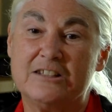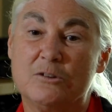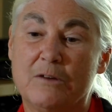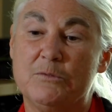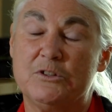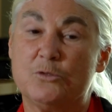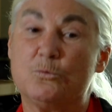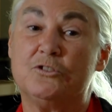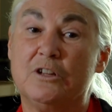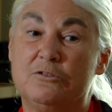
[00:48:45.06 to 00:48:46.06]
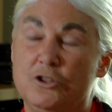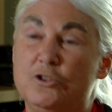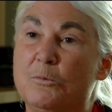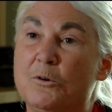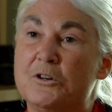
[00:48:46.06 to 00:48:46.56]
so everyone says, well,
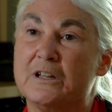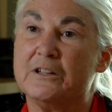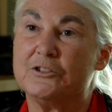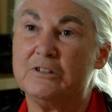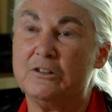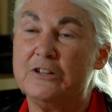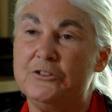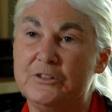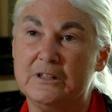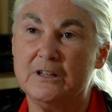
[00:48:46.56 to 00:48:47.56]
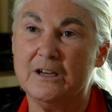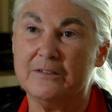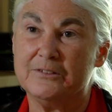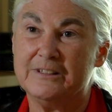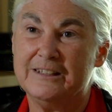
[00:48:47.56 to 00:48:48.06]
use more sunscreen, you're not using
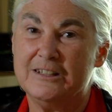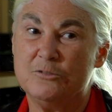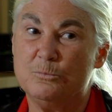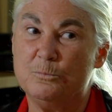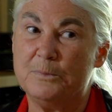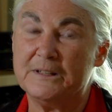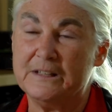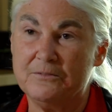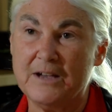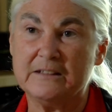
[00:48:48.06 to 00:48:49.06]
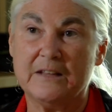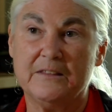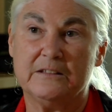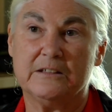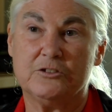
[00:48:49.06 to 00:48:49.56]
enough. But in fact, I think
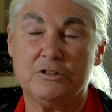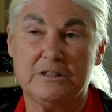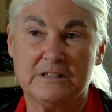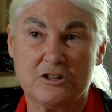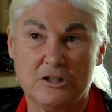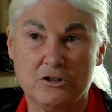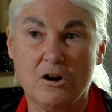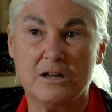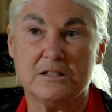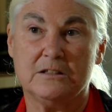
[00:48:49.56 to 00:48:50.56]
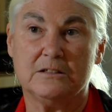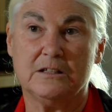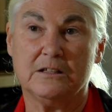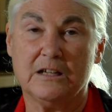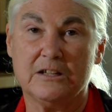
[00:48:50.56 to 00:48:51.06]
the sunscreen is actually causing the
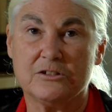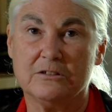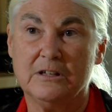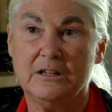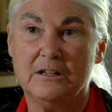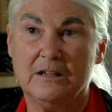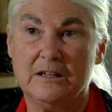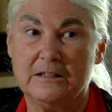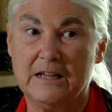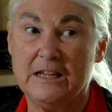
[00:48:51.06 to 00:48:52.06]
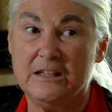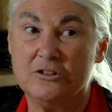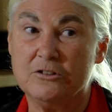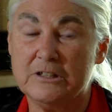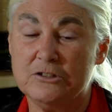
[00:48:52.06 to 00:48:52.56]
skin cancer. And a
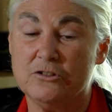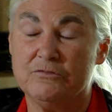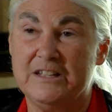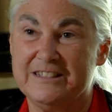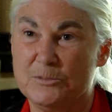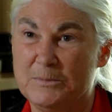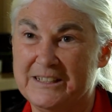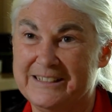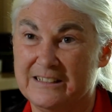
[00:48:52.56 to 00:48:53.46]
critical reason is because